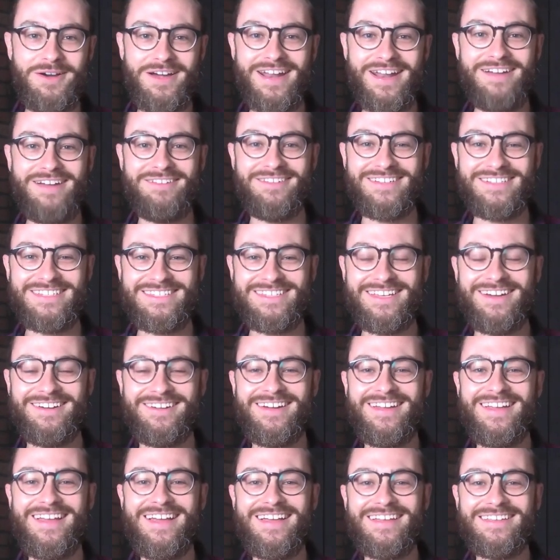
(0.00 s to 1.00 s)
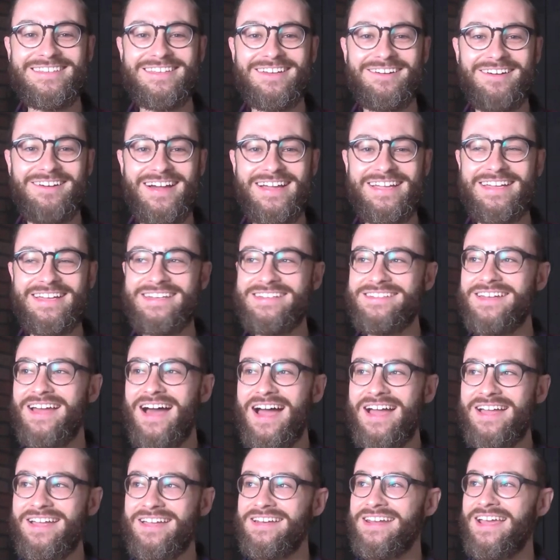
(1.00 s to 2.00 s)
whatever. So so I can
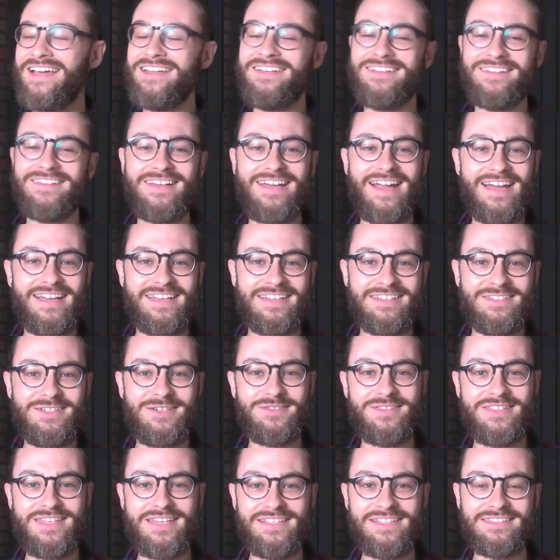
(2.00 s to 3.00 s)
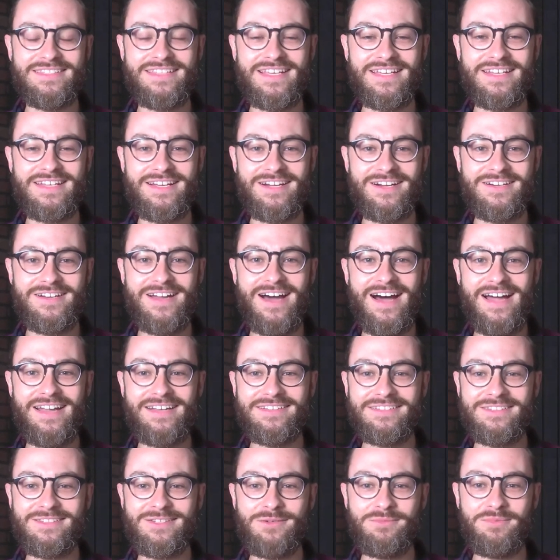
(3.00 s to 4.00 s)
I can handle it. I can do things that are not
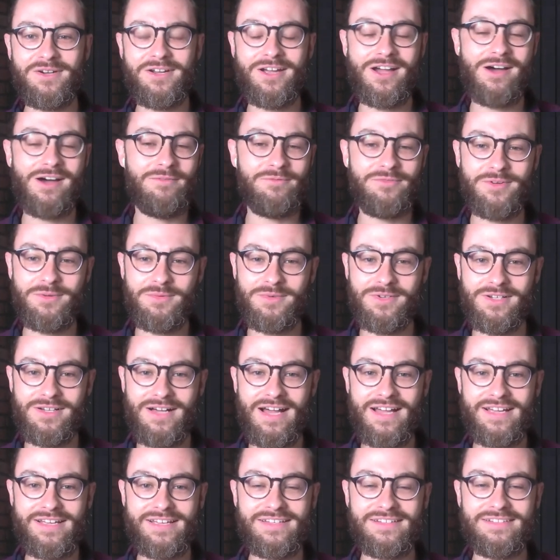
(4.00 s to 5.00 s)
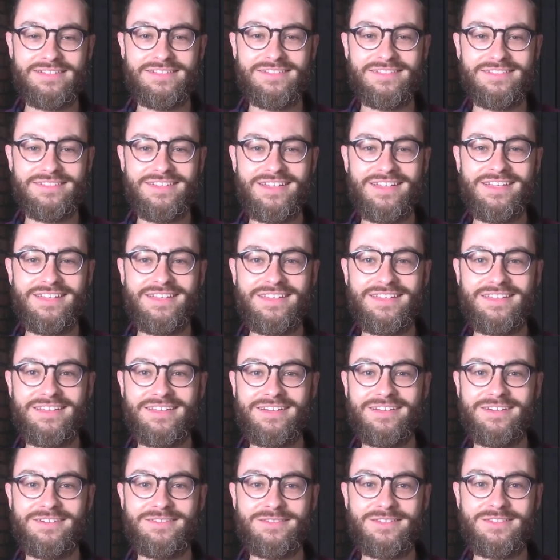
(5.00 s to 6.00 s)
super comfortable. I can
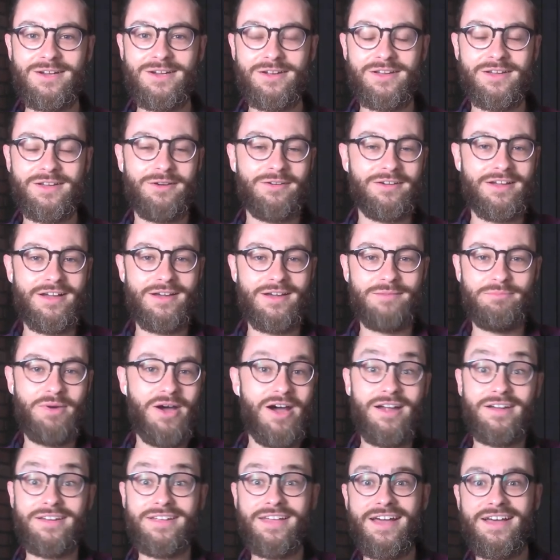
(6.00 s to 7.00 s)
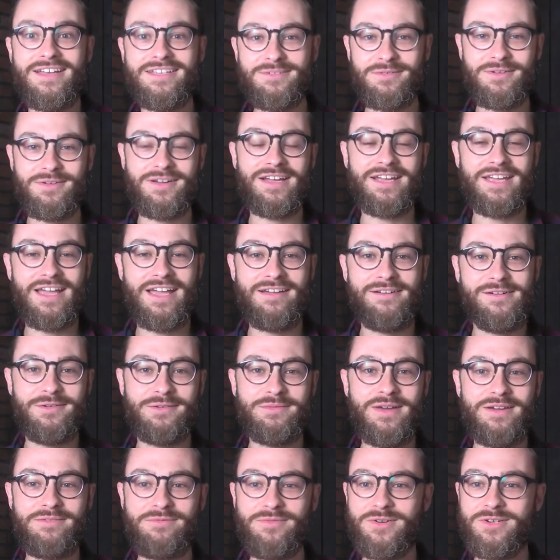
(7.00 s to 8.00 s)
you know start going on podcasts when I came out with
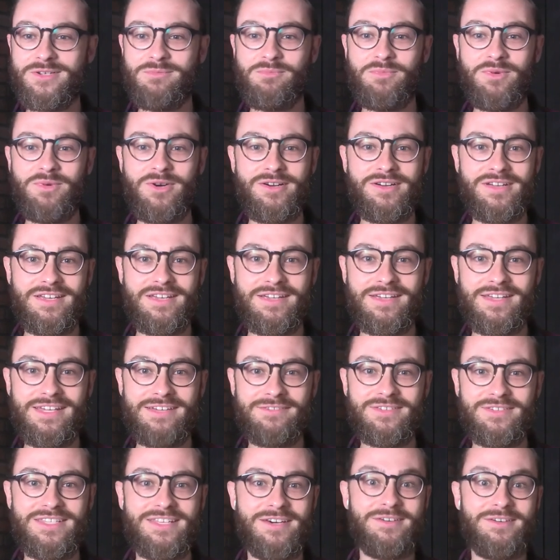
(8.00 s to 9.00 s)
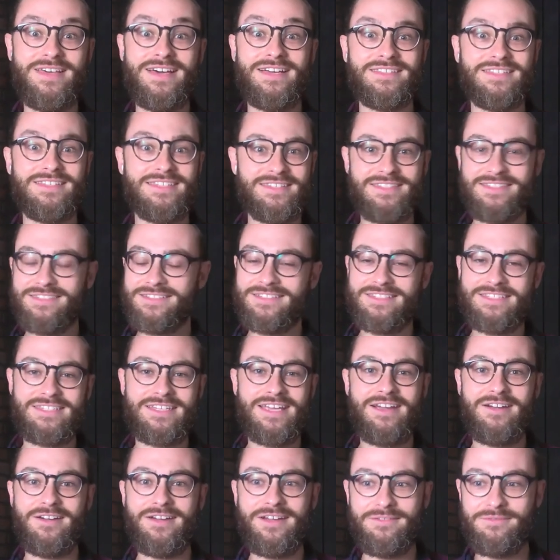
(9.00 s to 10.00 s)
my first book, even though that's
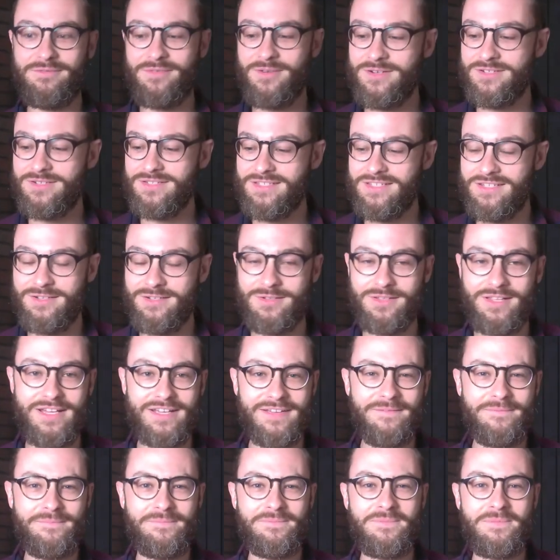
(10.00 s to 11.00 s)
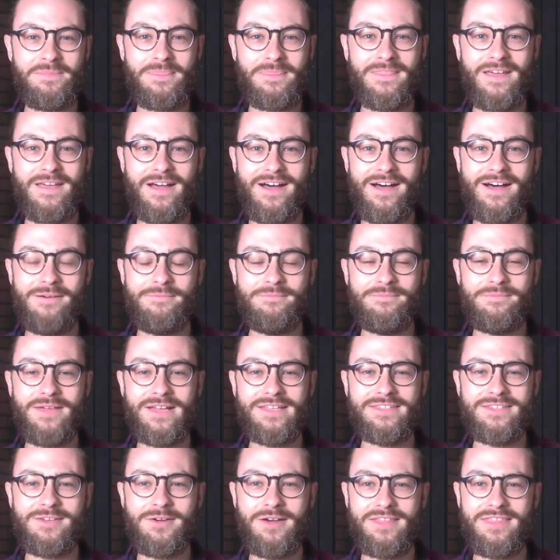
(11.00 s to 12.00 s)
scary at first too. Like um,
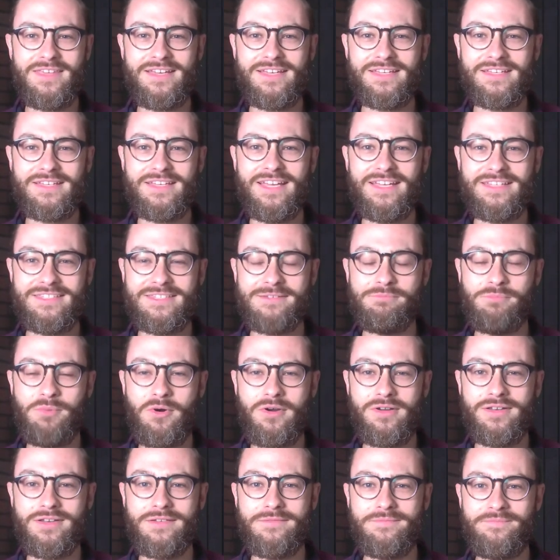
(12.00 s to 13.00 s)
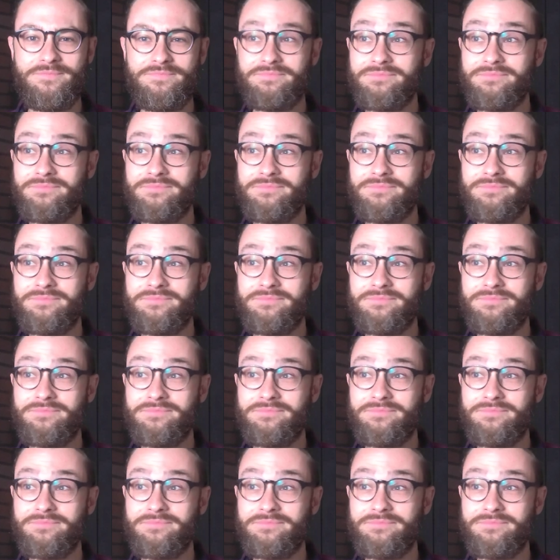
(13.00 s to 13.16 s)
so I think it's important